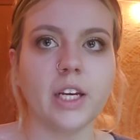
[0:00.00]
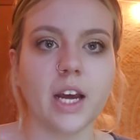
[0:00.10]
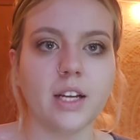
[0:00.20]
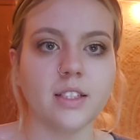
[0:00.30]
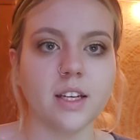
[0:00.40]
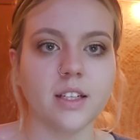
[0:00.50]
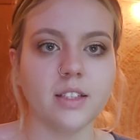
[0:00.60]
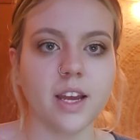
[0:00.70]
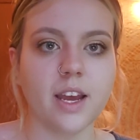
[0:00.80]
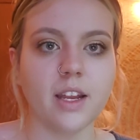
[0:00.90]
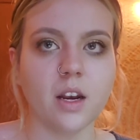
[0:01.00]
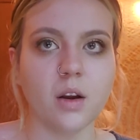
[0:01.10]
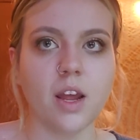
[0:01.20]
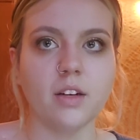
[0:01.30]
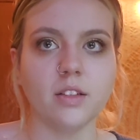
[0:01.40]
content and
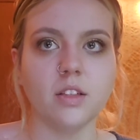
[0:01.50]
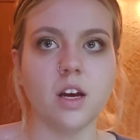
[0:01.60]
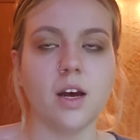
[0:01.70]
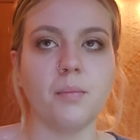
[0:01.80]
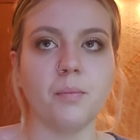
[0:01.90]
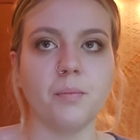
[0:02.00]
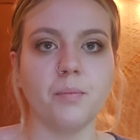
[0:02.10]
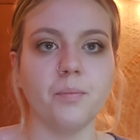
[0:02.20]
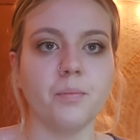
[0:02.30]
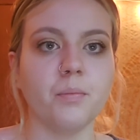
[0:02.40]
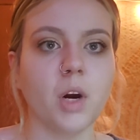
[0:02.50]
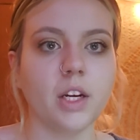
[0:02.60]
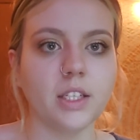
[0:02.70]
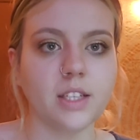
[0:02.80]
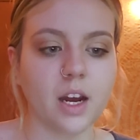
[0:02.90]

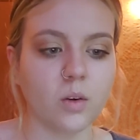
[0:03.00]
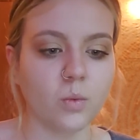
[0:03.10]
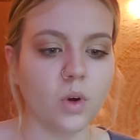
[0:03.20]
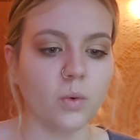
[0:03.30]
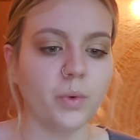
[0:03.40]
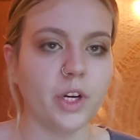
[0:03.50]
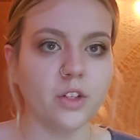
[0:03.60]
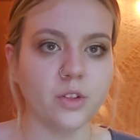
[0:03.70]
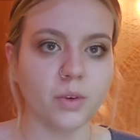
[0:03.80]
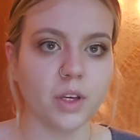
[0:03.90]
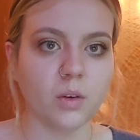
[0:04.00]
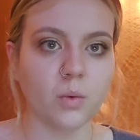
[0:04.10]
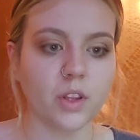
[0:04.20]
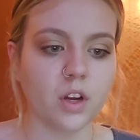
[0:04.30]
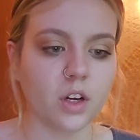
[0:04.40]
marking down what we are doing
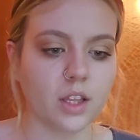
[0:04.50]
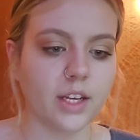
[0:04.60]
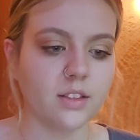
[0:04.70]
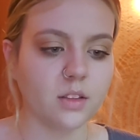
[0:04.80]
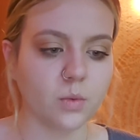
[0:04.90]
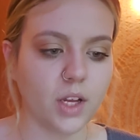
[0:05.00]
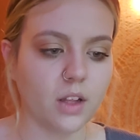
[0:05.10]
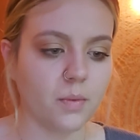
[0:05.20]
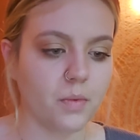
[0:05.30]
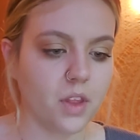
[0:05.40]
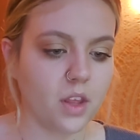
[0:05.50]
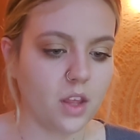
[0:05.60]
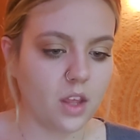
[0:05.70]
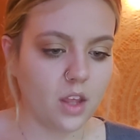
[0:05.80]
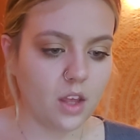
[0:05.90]
with our clients as well.
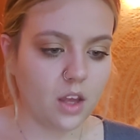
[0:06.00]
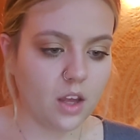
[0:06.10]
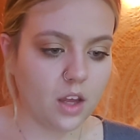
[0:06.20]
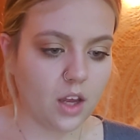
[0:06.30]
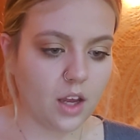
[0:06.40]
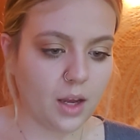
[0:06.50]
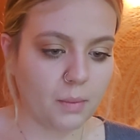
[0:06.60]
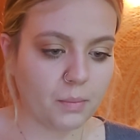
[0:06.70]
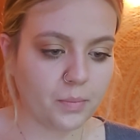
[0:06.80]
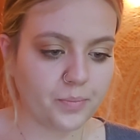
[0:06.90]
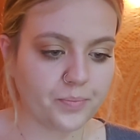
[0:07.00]
And